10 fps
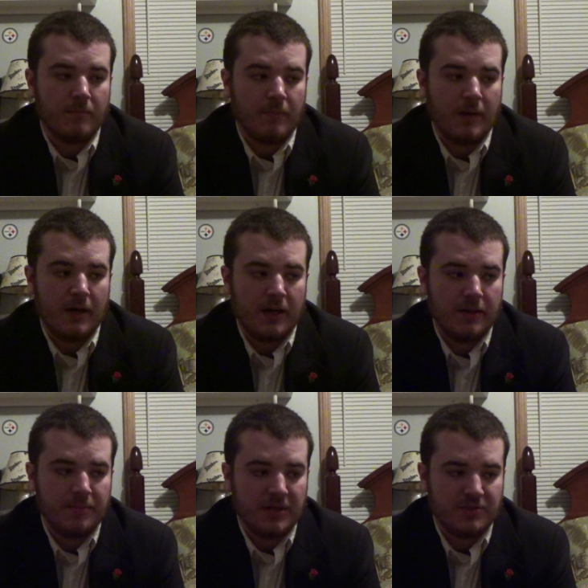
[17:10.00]
My
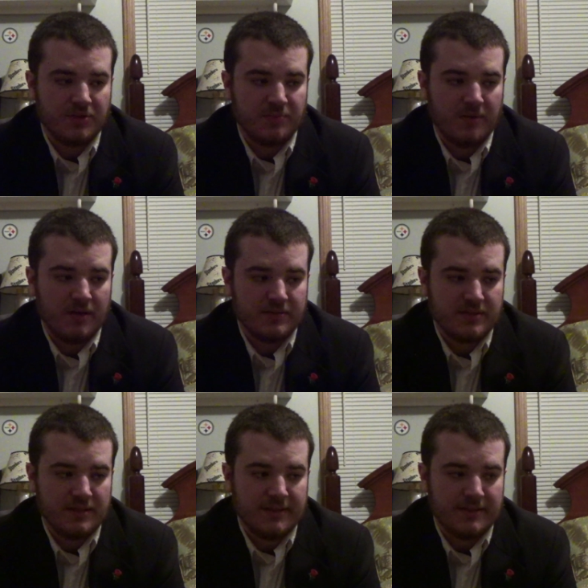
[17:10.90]
best
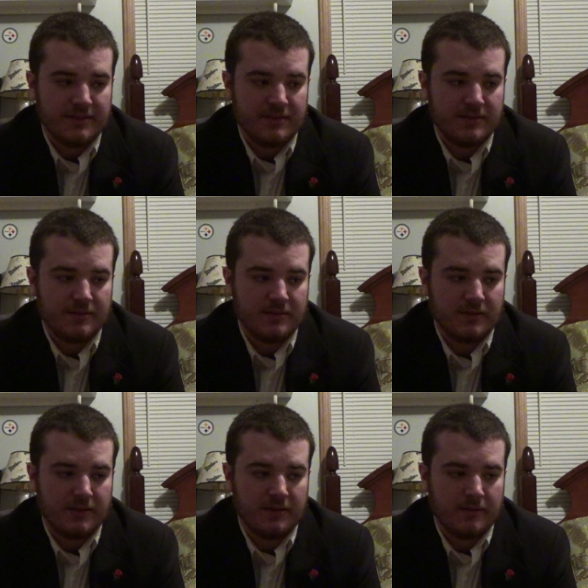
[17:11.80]
response is
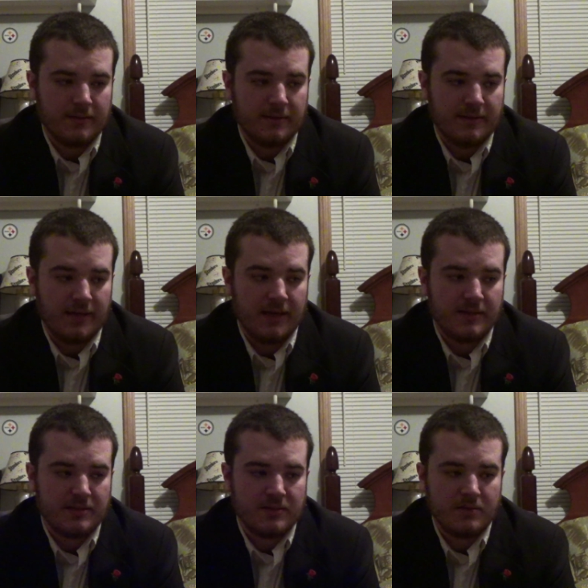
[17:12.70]

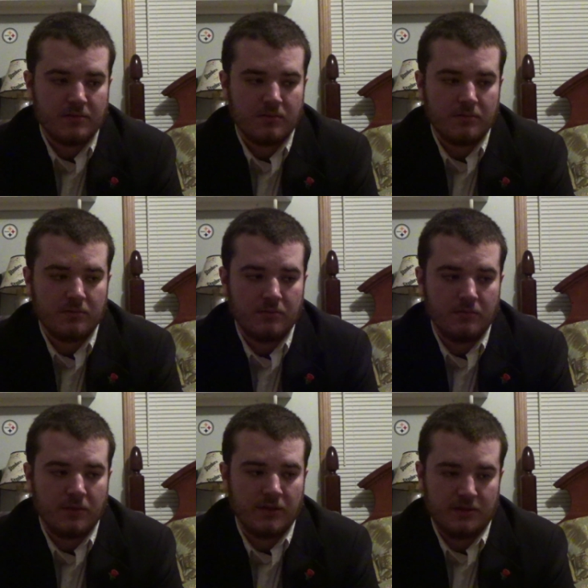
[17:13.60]
yes,
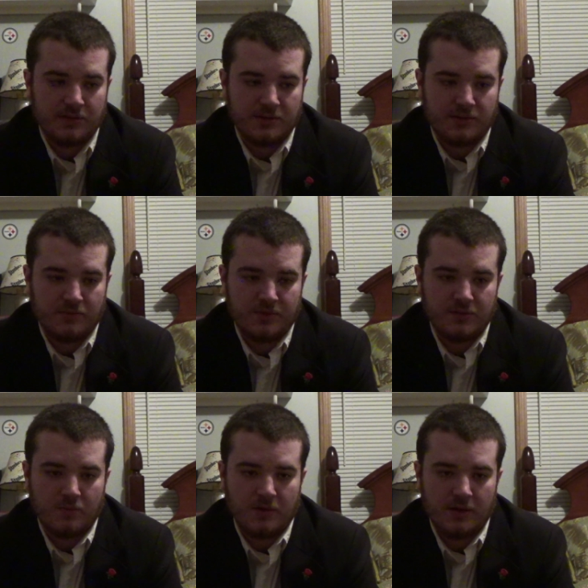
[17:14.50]
and this is the
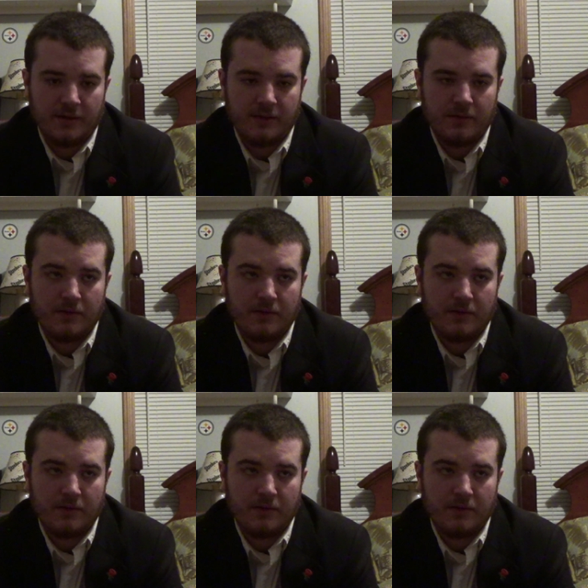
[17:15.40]
reason why.